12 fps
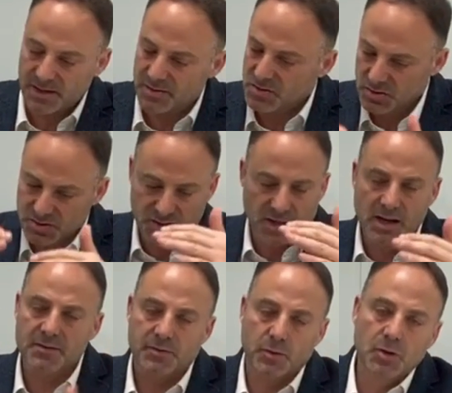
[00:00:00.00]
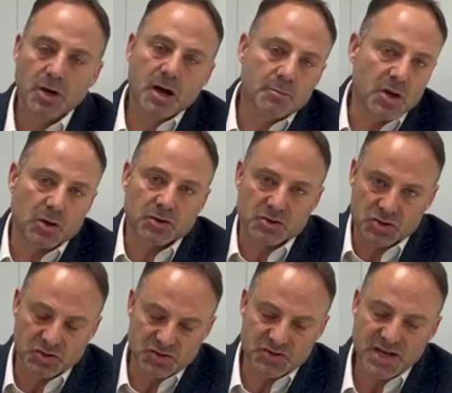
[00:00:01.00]
at a certain level beyond a
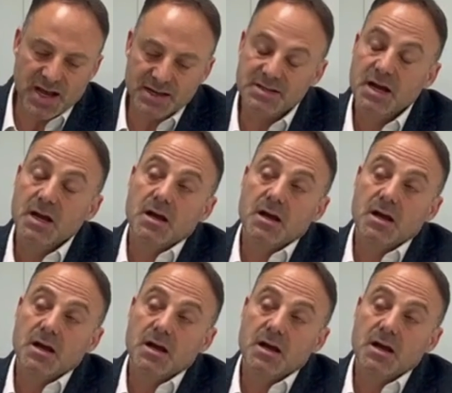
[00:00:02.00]
certain date,